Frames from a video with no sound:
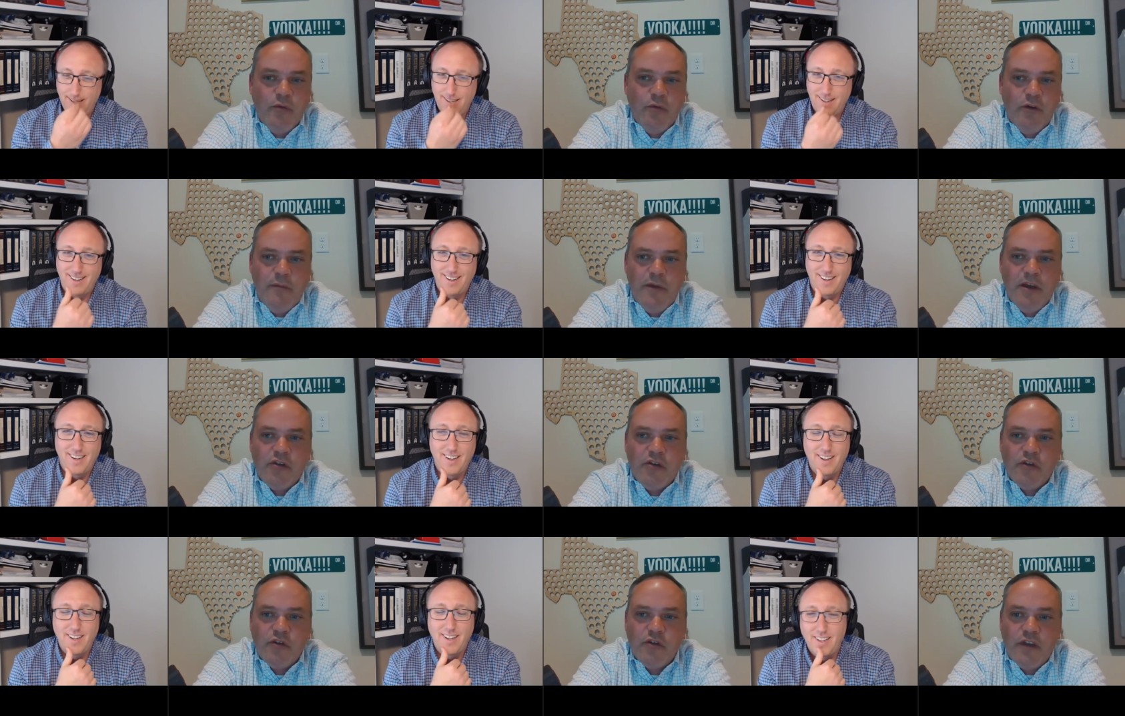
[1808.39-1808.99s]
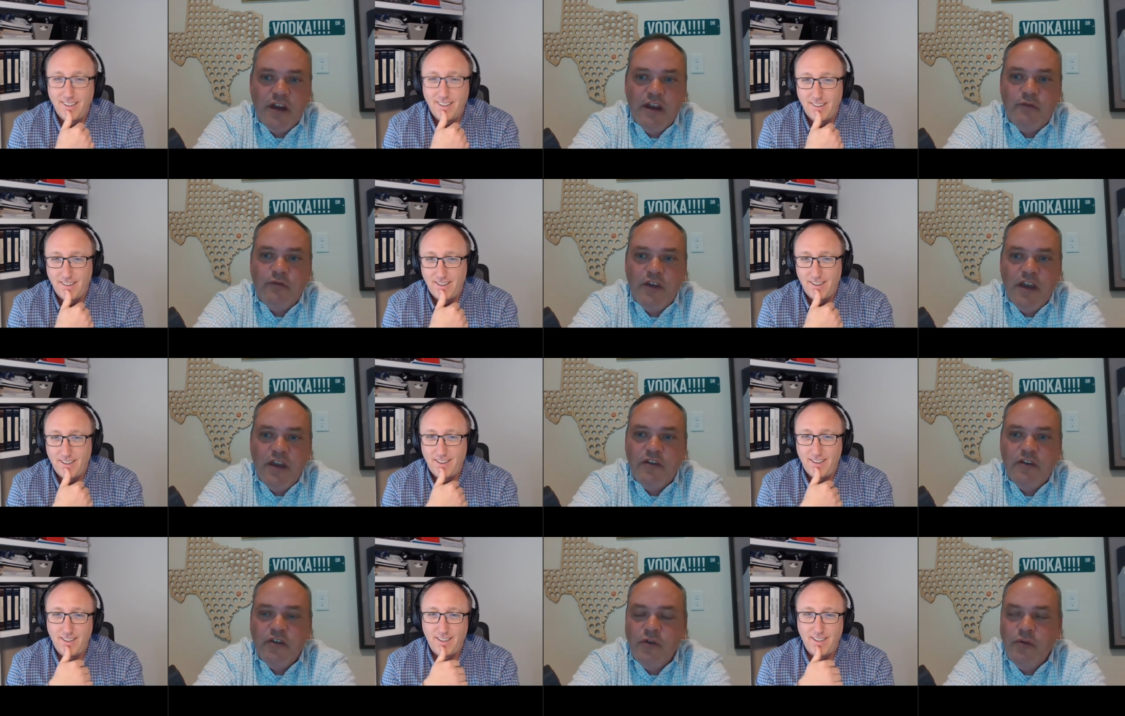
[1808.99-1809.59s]
Speaker 1: You want to make sure that
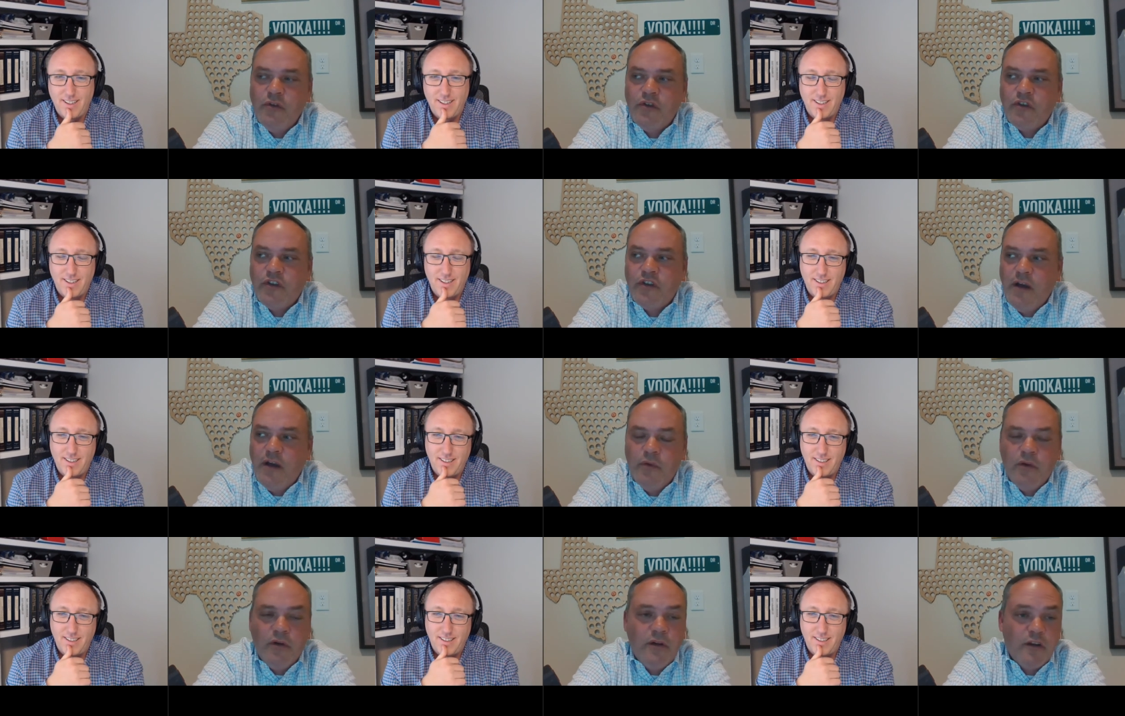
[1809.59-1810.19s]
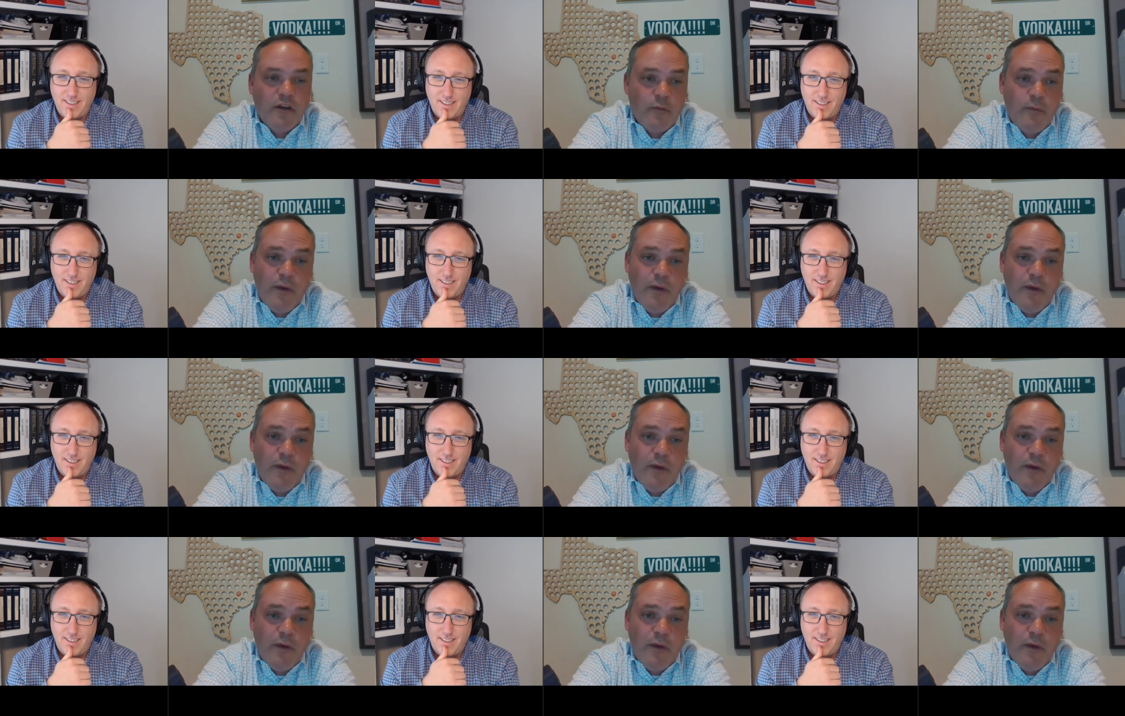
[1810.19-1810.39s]
if they do stumble,